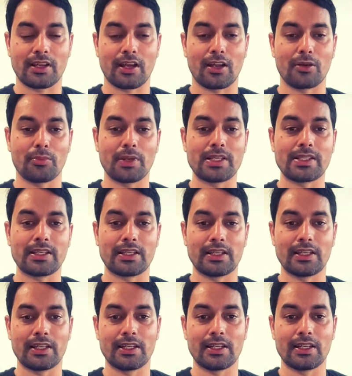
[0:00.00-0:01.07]
are
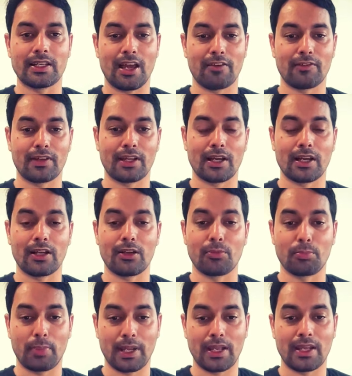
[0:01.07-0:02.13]
basically having a
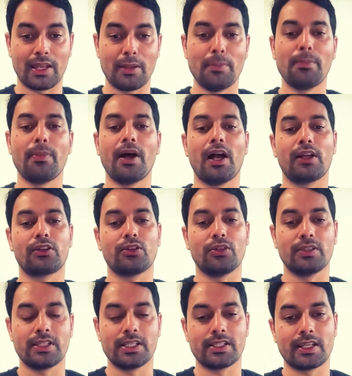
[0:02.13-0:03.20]
big impact on
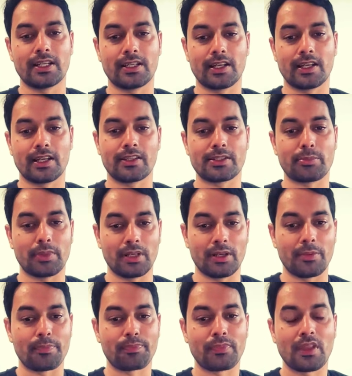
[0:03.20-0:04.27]
data analytics
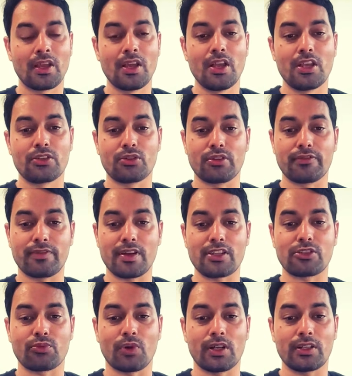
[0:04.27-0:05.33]
pillar. So the
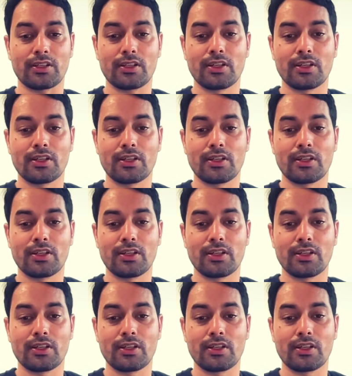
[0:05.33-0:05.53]
first one,